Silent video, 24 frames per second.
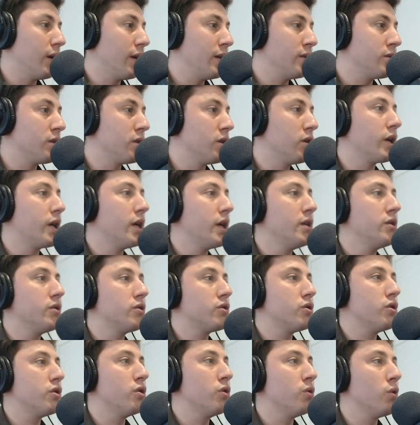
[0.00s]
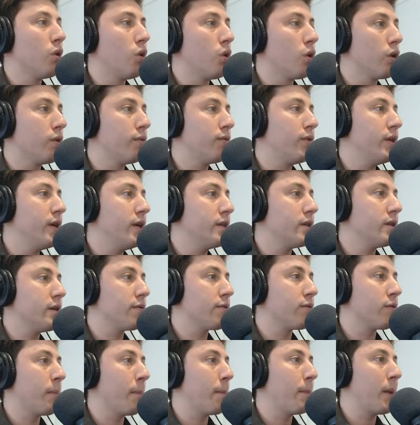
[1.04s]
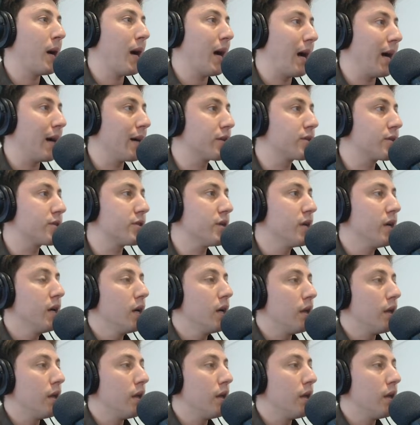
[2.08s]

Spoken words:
is look into all of the different packs